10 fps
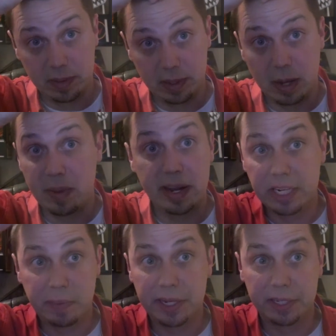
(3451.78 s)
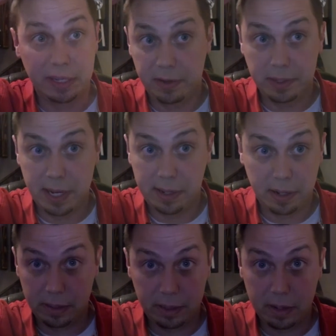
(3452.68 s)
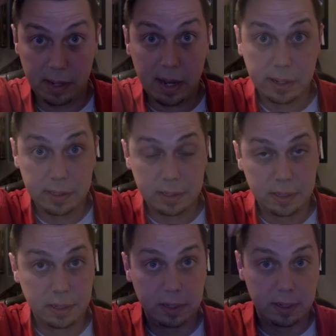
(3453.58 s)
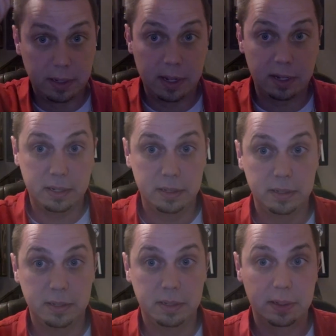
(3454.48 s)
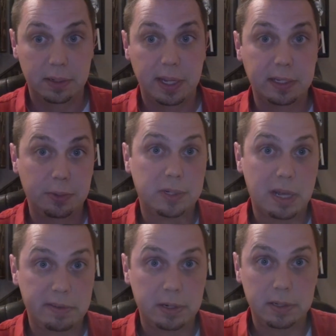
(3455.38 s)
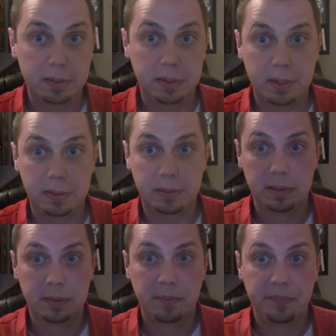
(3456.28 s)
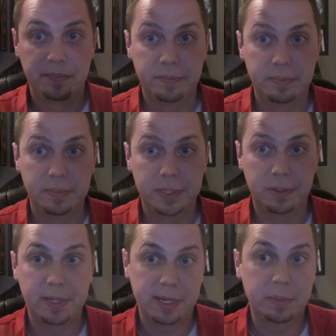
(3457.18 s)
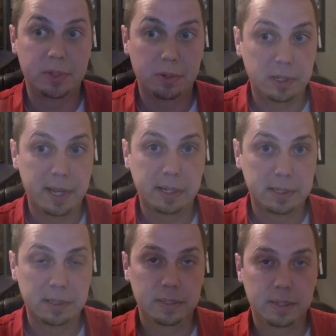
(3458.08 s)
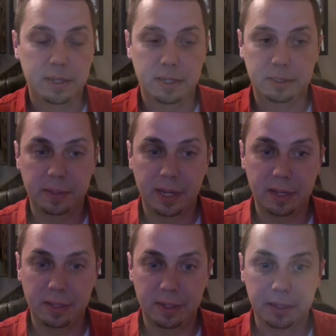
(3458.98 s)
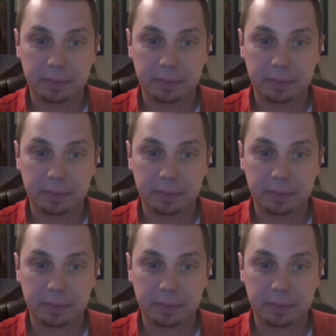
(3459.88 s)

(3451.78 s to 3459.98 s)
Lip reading: and man, especially if you're taking narcotics, take stool softeners. So take some Dulcolax, and